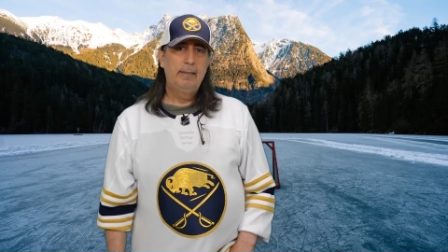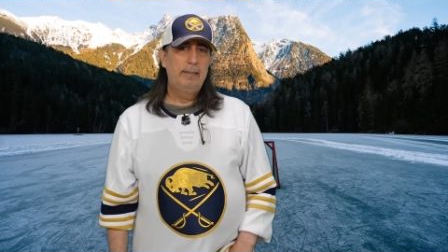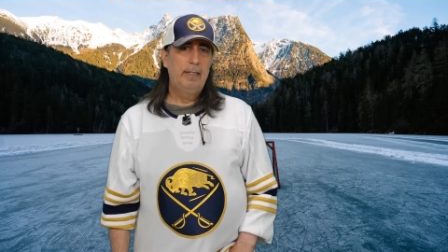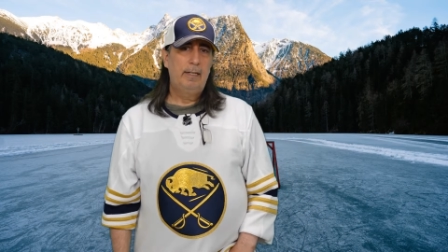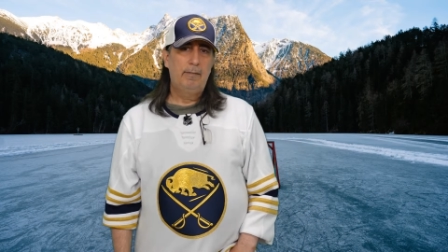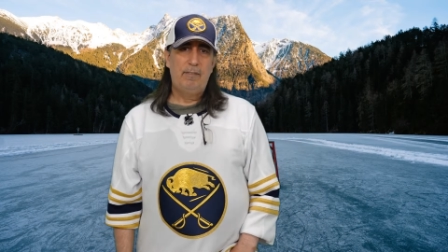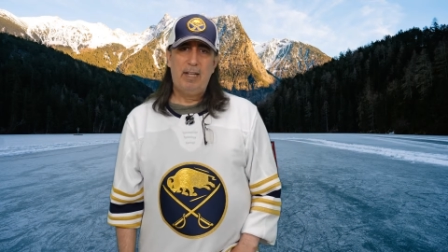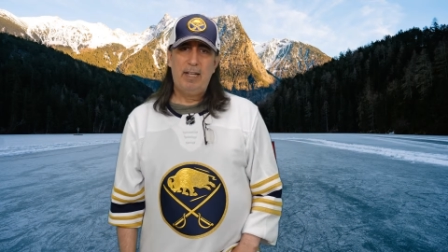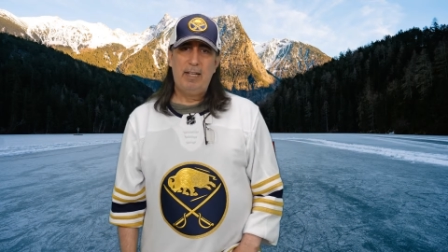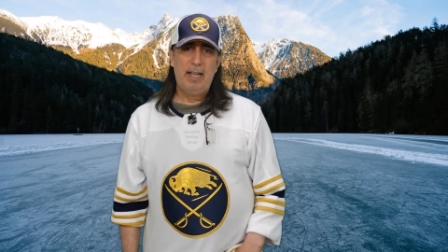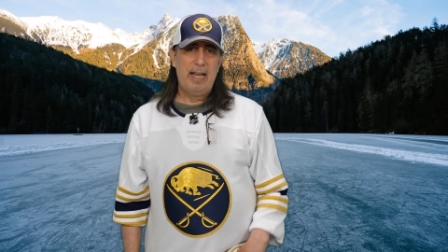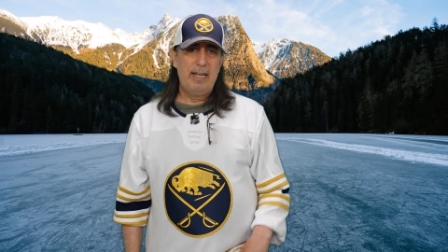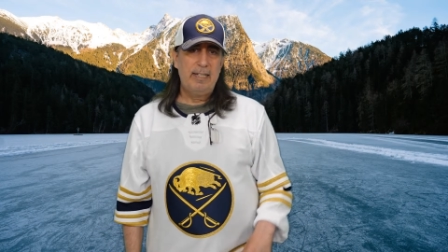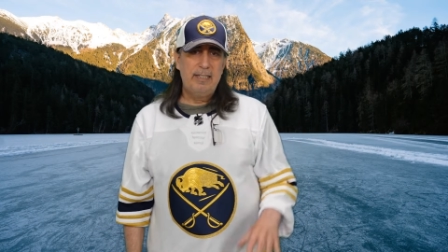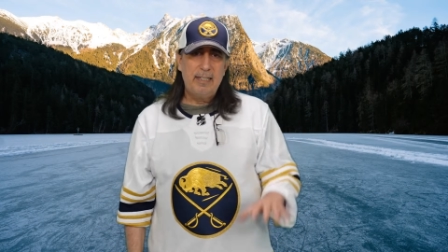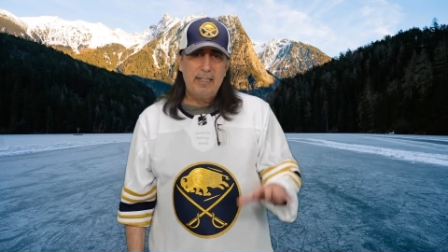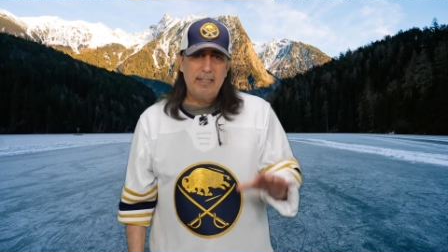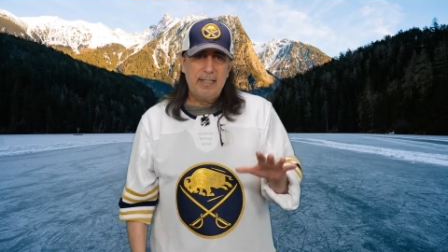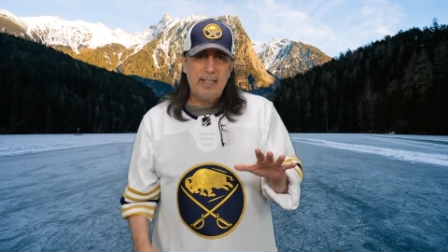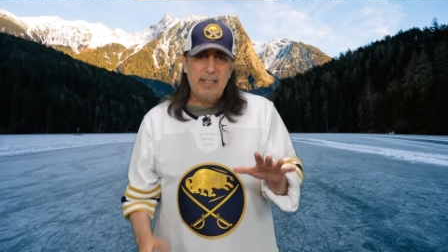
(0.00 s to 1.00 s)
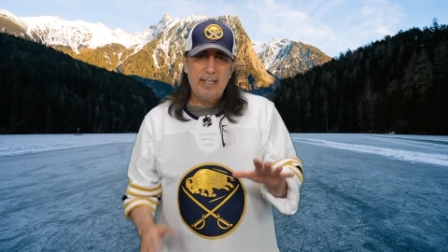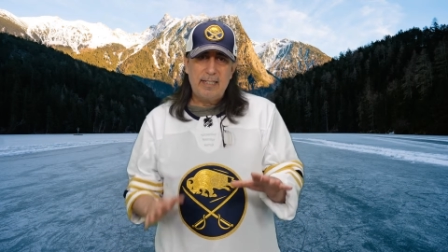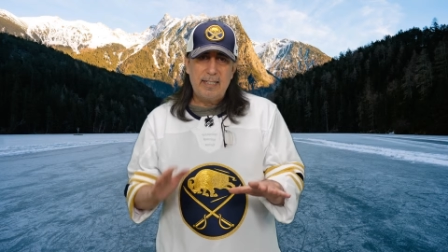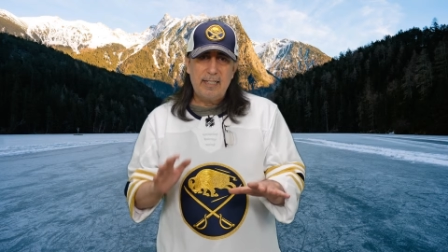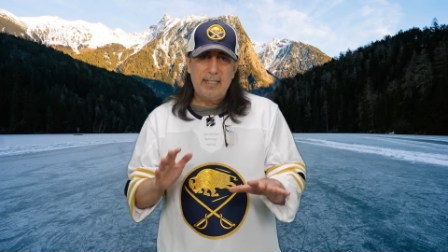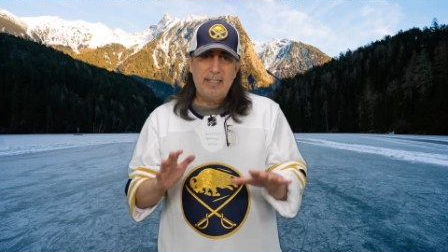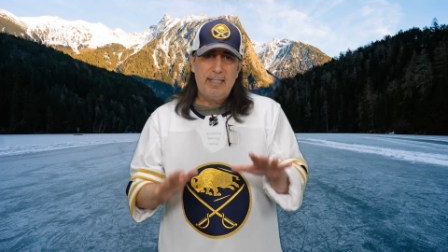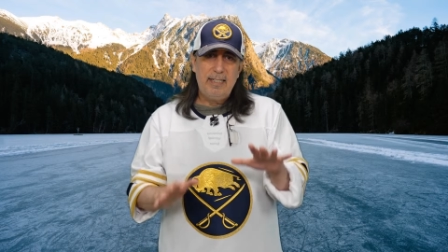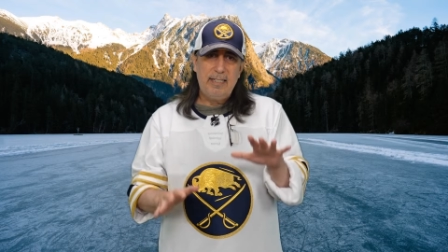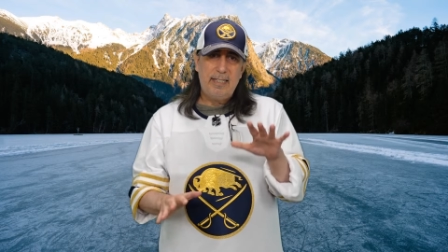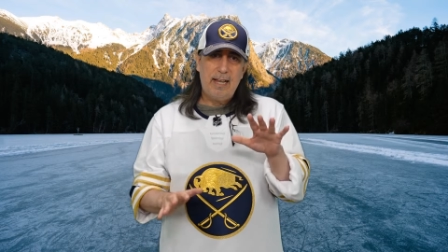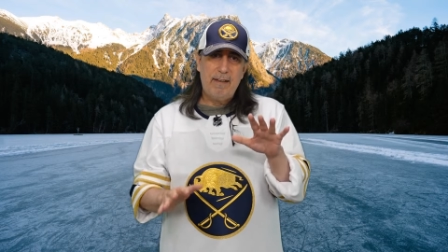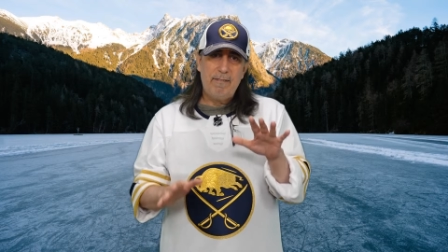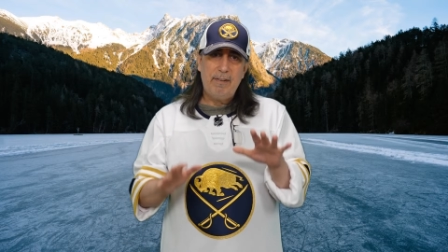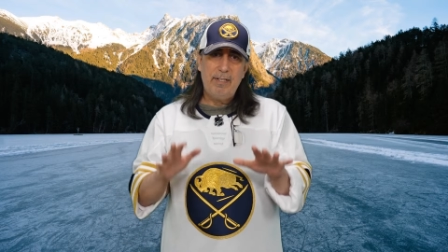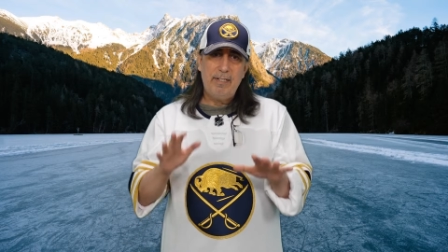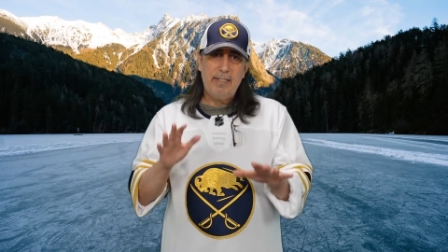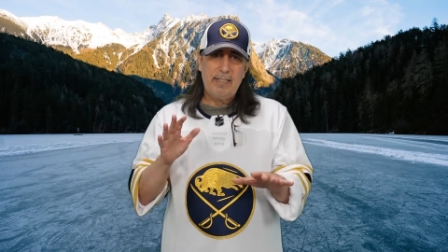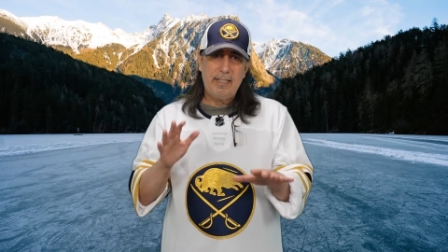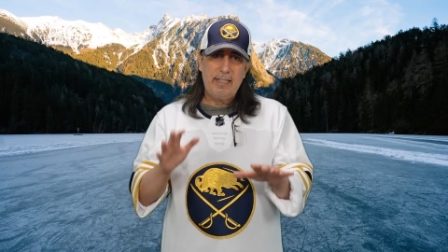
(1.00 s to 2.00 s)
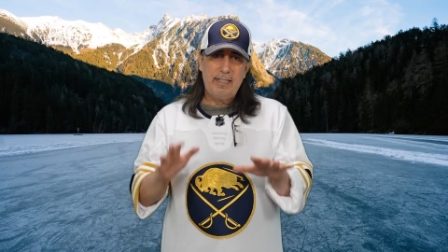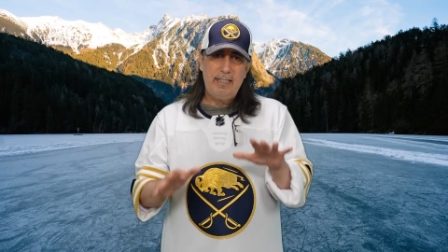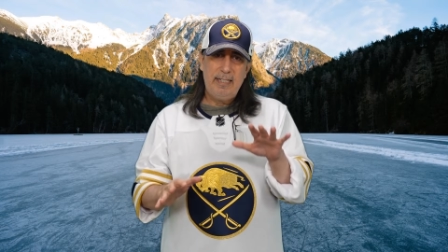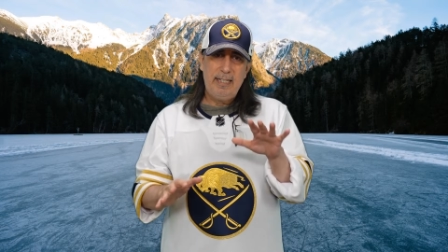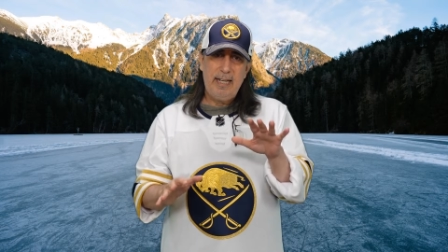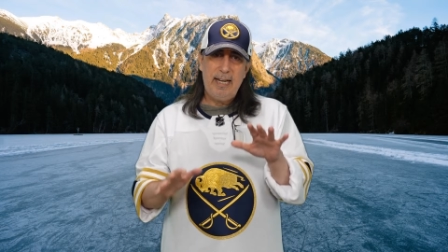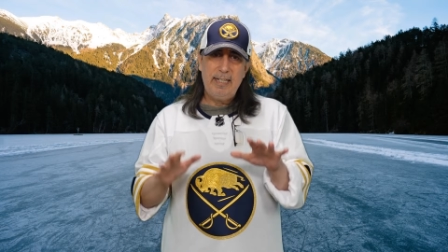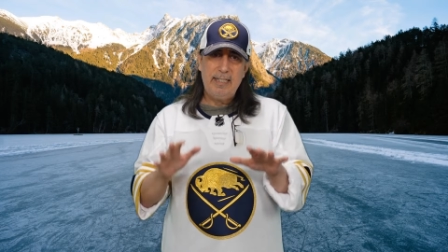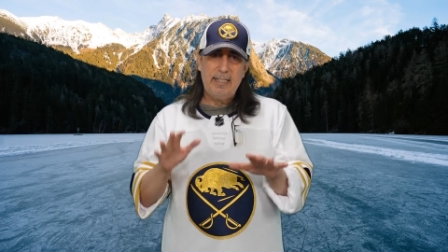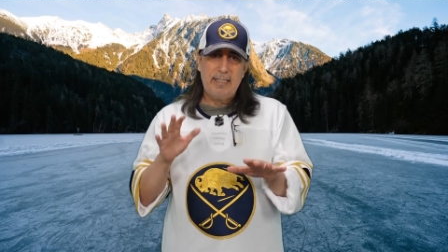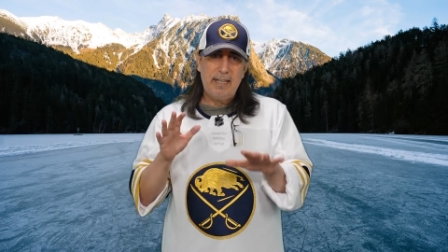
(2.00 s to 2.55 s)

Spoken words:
If they lasted to the 67, 68,